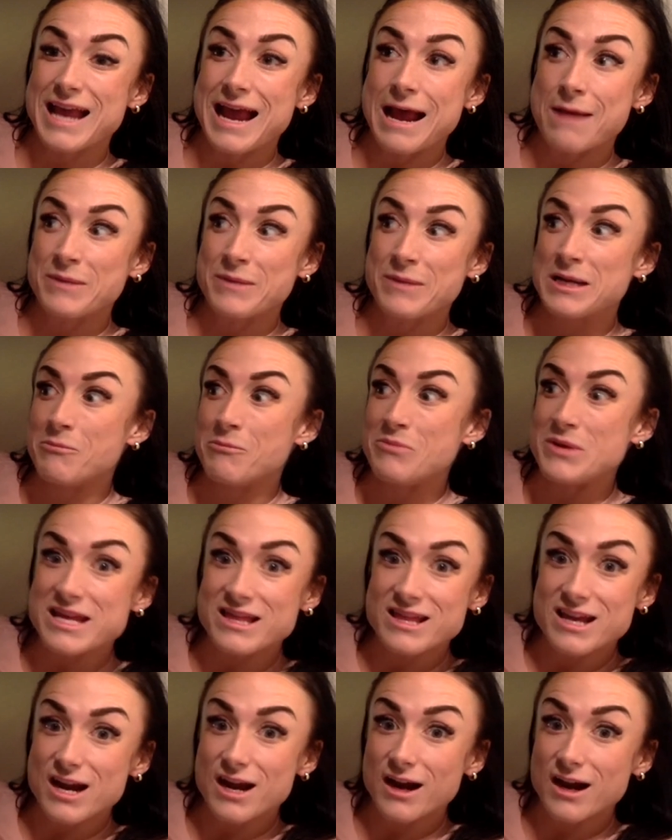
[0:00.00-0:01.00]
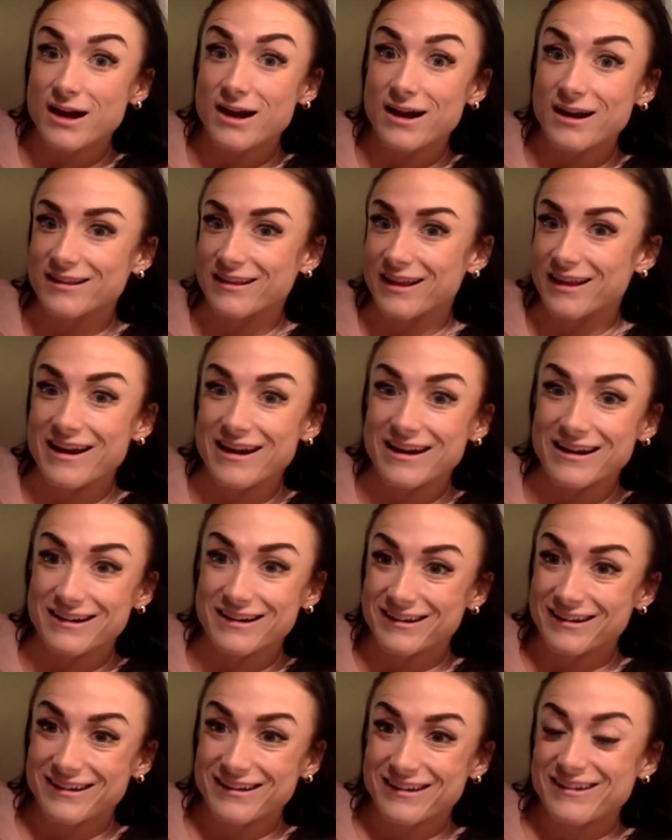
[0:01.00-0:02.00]
happy to be there and like
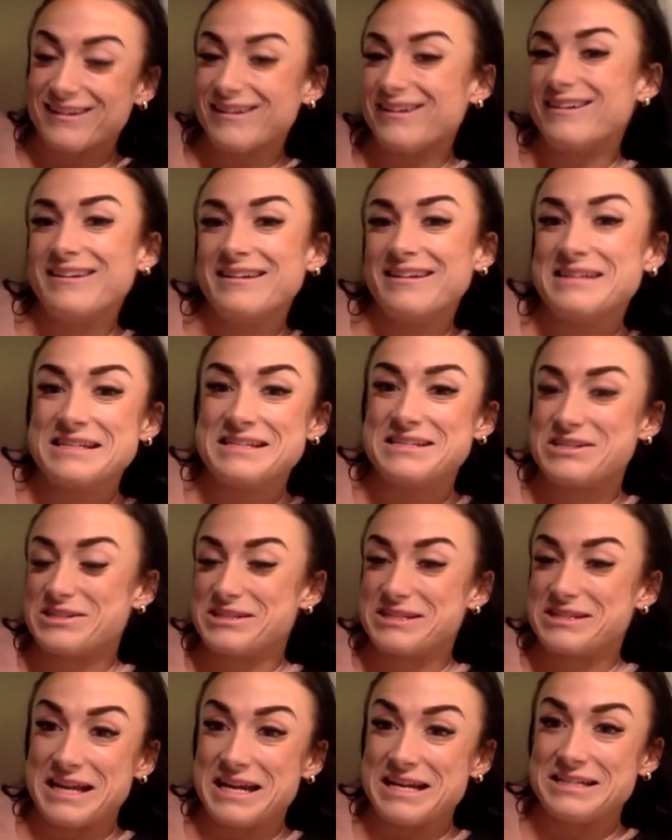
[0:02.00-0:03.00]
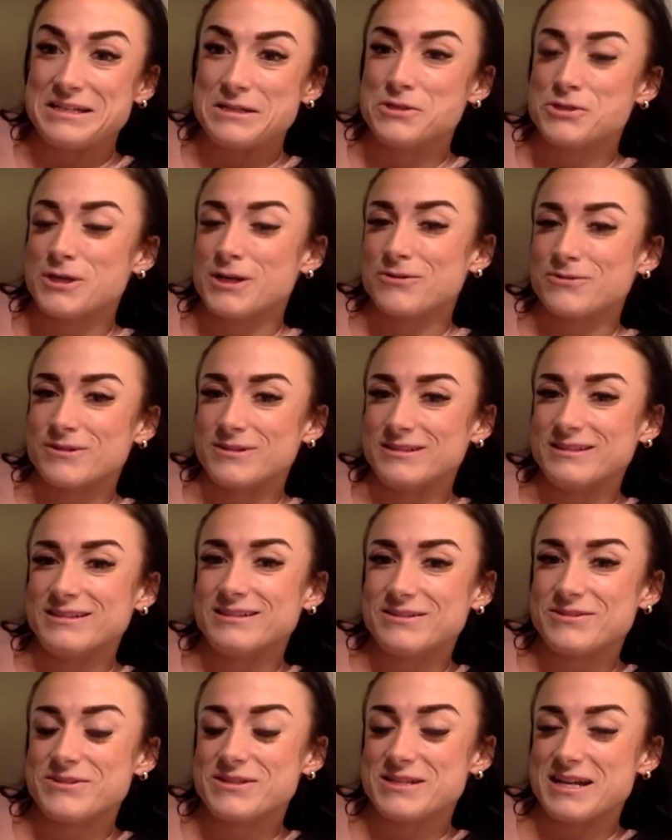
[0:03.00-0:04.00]
just psyched in general.
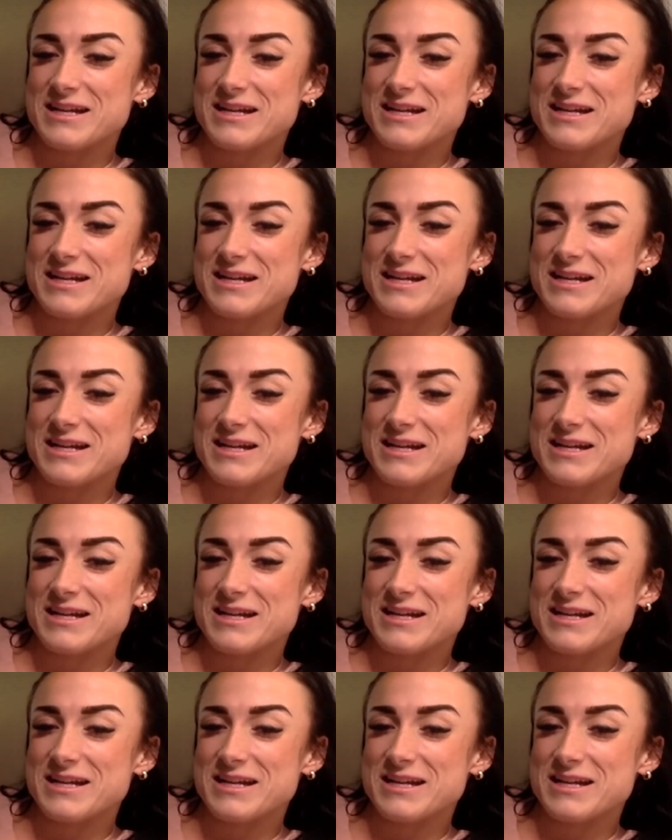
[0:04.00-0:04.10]
It was nice.